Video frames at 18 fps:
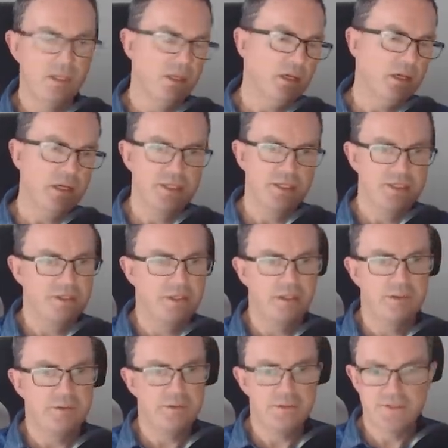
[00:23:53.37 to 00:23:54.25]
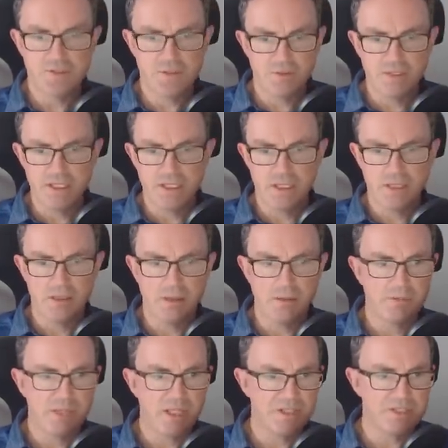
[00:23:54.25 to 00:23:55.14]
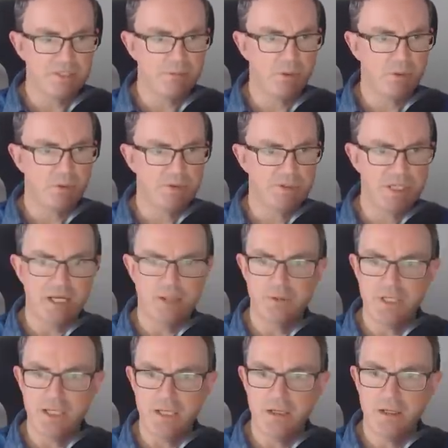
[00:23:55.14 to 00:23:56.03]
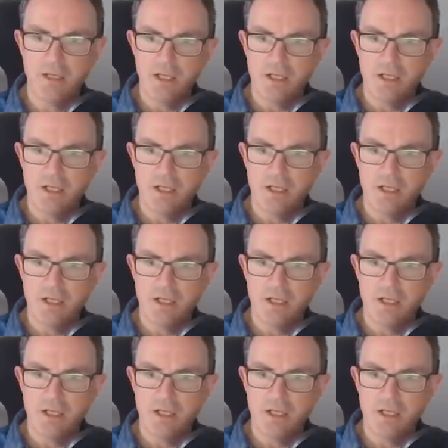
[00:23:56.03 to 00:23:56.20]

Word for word: I don't know. Sorry, I, am getting bogged down here.